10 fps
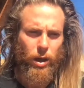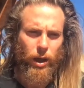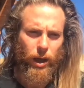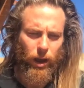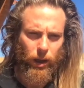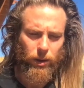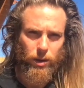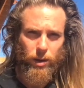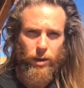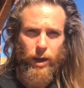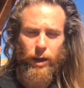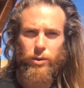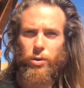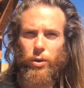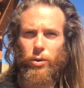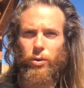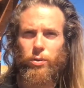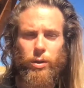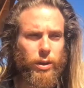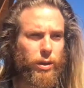And that turtle
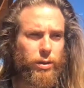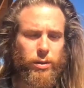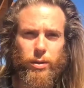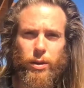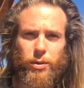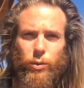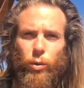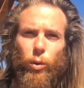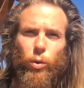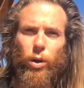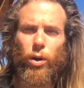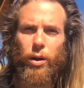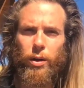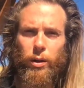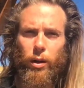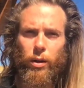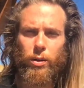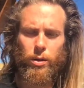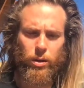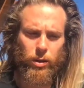is essentially what we're on here,
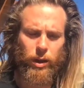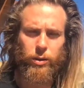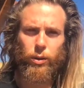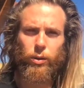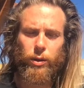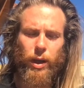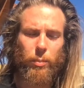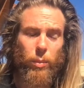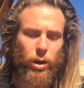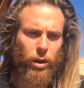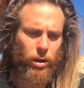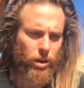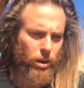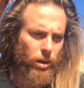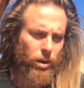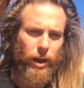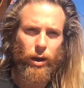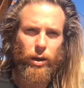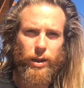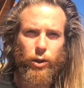that turtle in that mud,
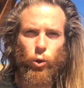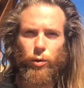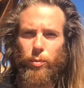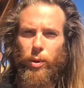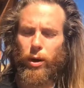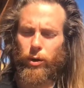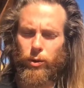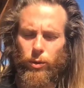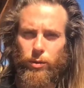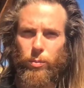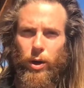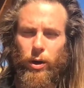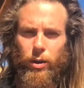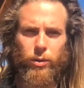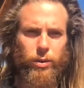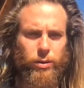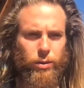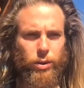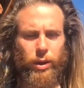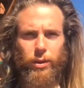in North America. North America, you can
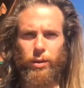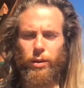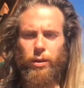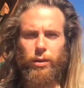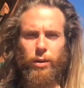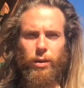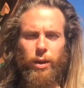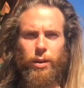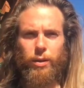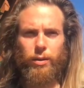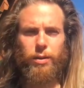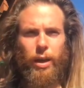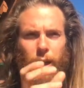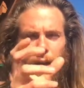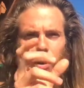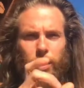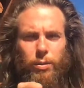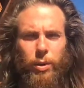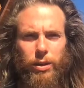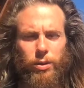look at the, I think the tail as
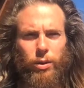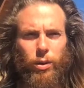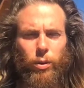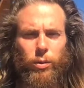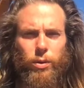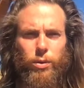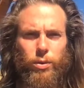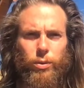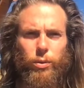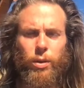Mexico, and the two